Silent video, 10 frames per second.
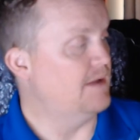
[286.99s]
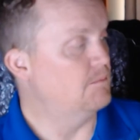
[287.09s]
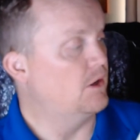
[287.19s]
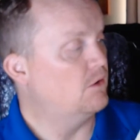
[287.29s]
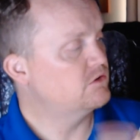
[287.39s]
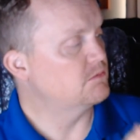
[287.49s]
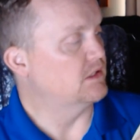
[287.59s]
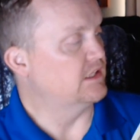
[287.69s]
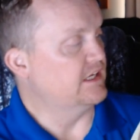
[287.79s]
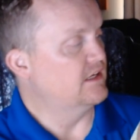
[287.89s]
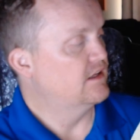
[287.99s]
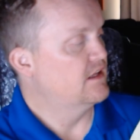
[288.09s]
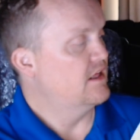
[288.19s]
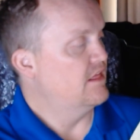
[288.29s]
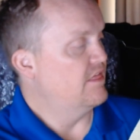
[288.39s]
But ultimately,
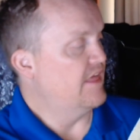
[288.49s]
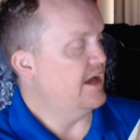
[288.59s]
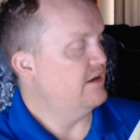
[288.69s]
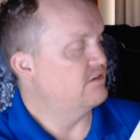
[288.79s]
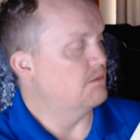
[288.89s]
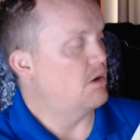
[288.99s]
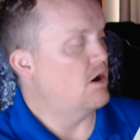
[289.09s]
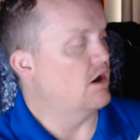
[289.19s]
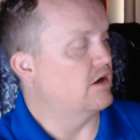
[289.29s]
that is the part